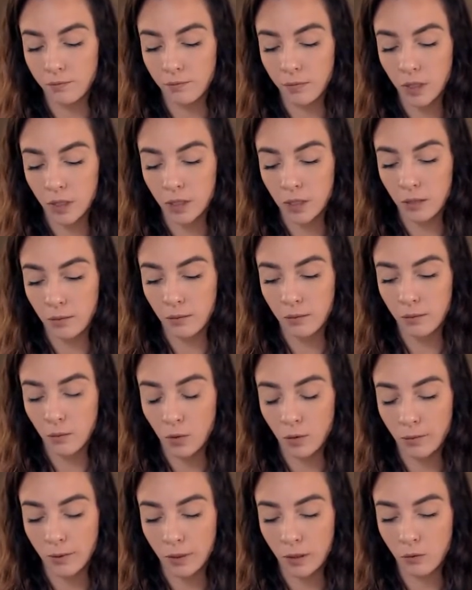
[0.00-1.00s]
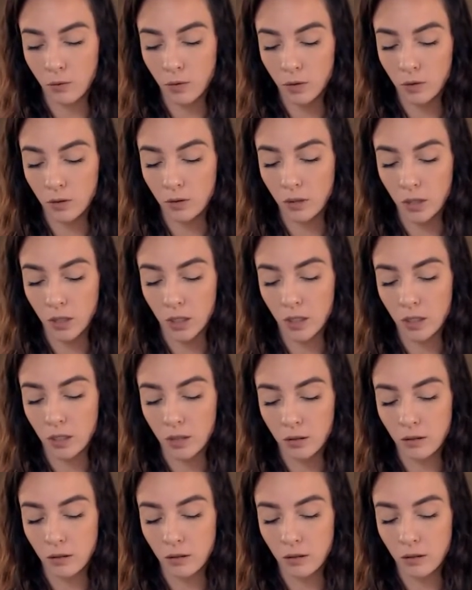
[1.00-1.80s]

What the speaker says: Please tell me more about the World card.